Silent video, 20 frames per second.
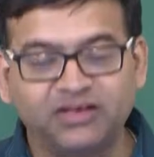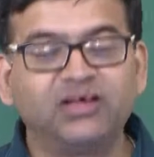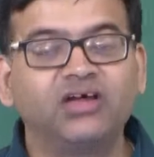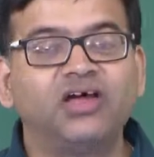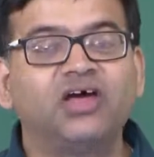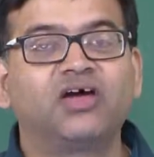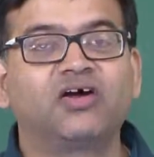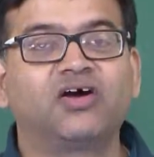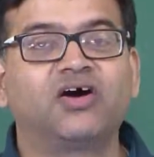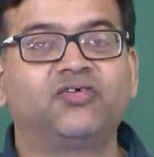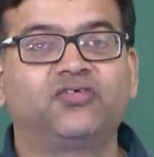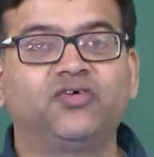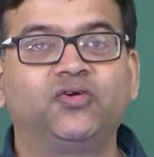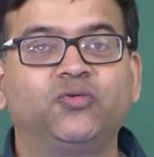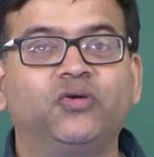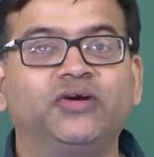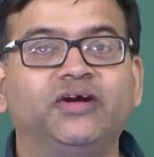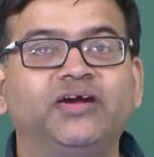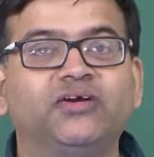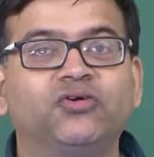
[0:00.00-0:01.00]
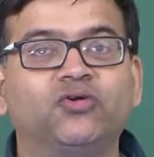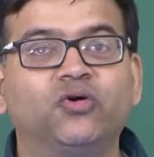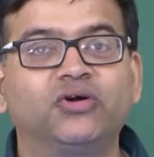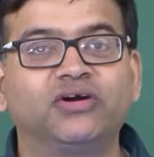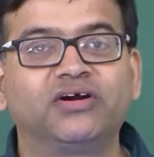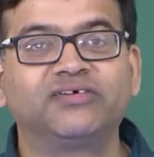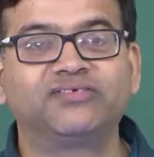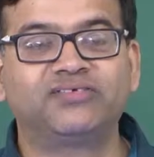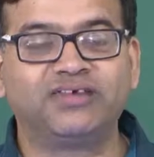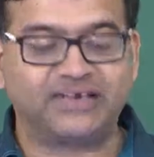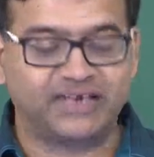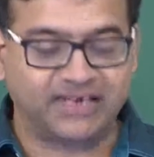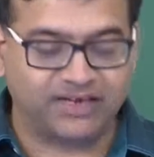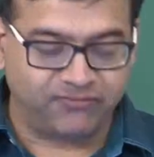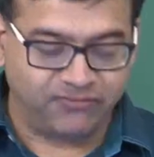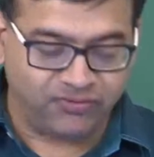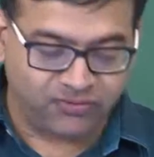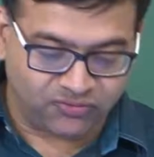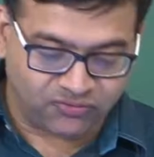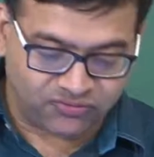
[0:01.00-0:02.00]
constituent encoders that I have
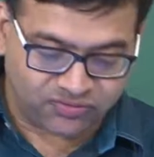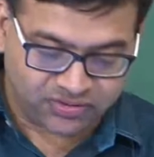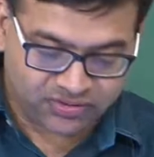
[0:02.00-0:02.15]
used.